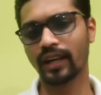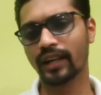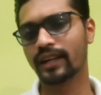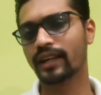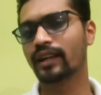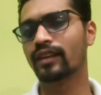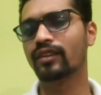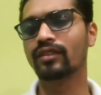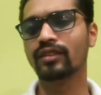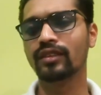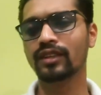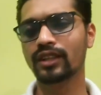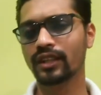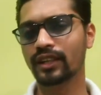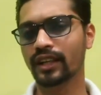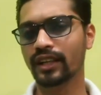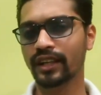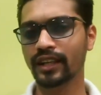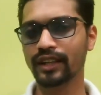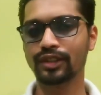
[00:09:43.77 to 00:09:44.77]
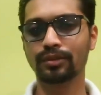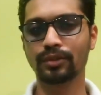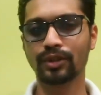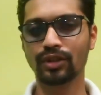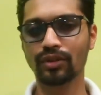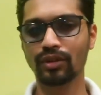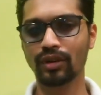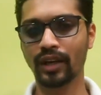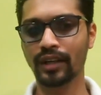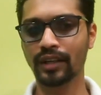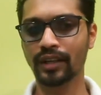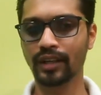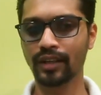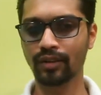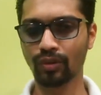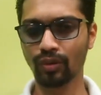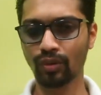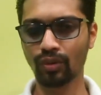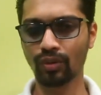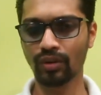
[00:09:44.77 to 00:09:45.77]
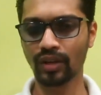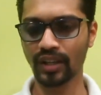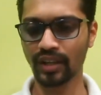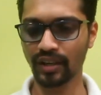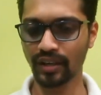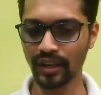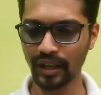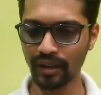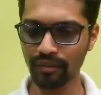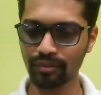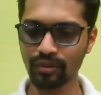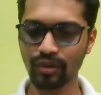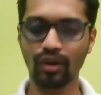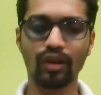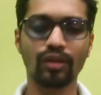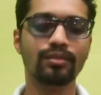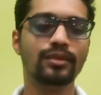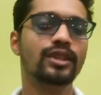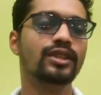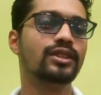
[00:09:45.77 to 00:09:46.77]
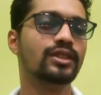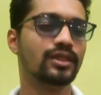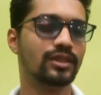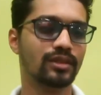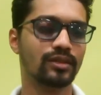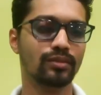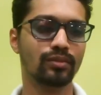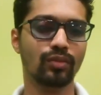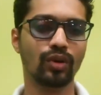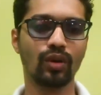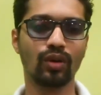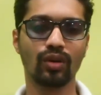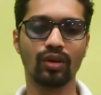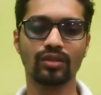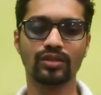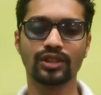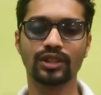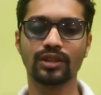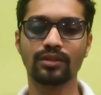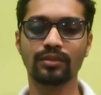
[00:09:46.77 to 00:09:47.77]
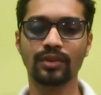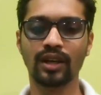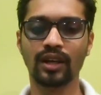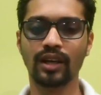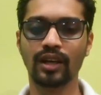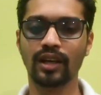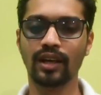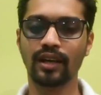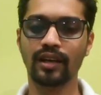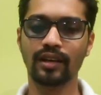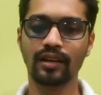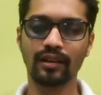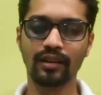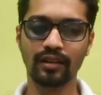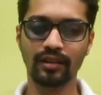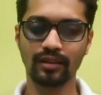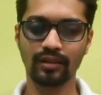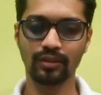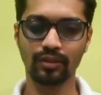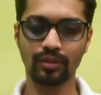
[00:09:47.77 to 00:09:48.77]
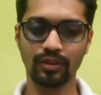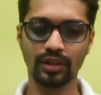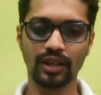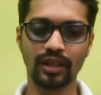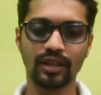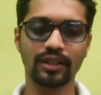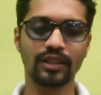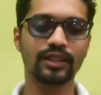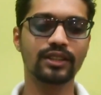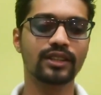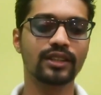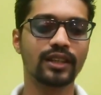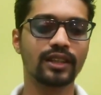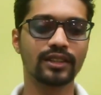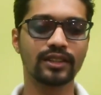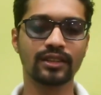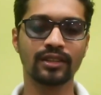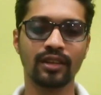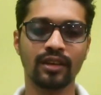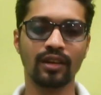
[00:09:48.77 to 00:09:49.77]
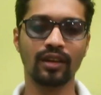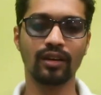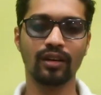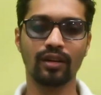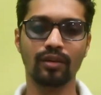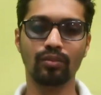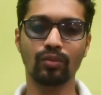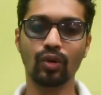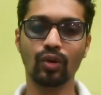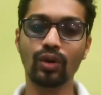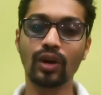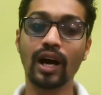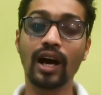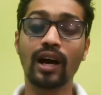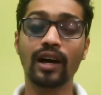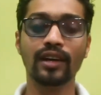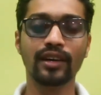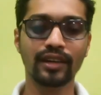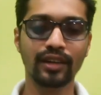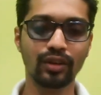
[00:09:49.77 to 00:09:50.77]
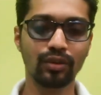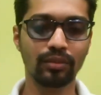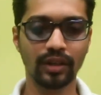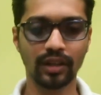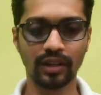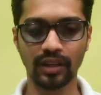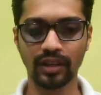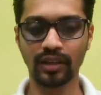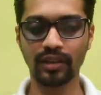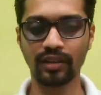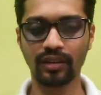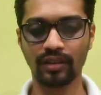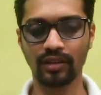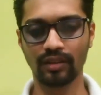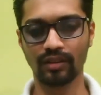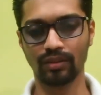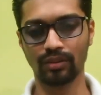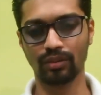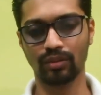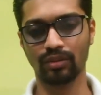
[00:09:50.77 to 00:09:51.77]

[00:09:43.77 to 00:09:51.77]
and later on in the next video I can go the depth of this mole concept and uh, we can discuss more hard numerical